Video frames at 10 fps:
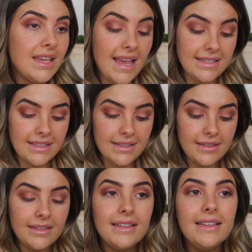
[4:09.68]
Yes,
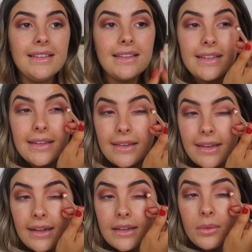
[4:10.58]
that's
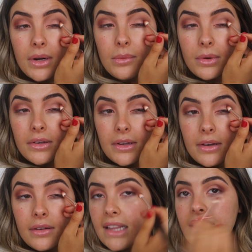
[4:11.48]
exactly what I
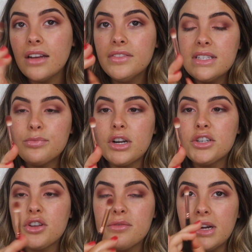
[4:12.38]
wanted. I love this
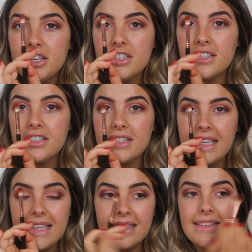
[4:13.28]
brush so much because it just
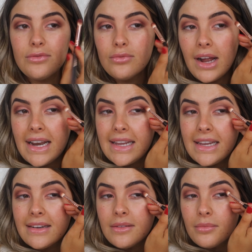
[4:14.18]
like gets right
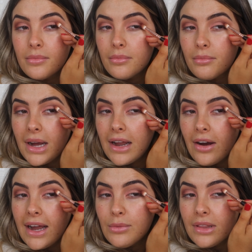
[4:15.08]
in my
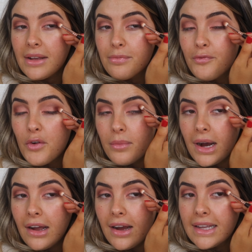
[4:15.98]
eye, well, like for
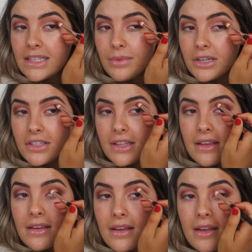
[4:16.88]
my eye
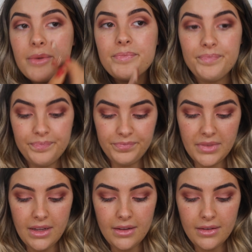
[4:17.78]
especially.
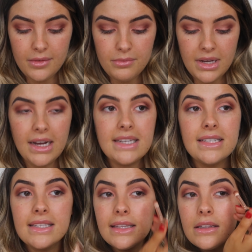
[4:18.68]
My
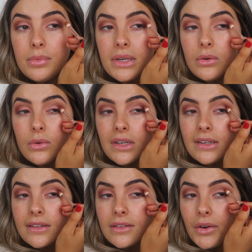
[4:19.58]
eyes are a little bit
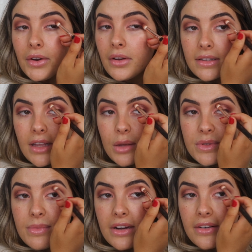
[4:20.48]
hooded, so it just
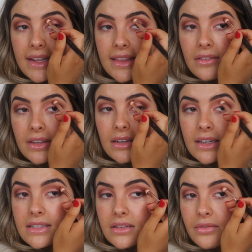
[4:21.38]
helps me create that really
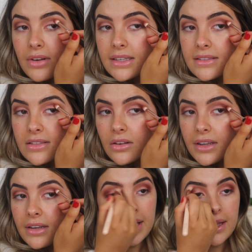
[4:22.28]
nice defined
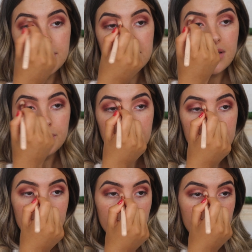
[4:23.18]
socket. Okay, I'm just going to
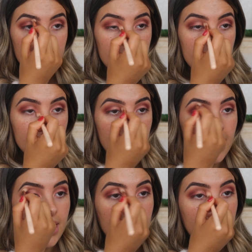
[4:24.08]
blend it off with a
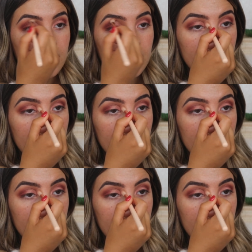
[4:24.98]
228.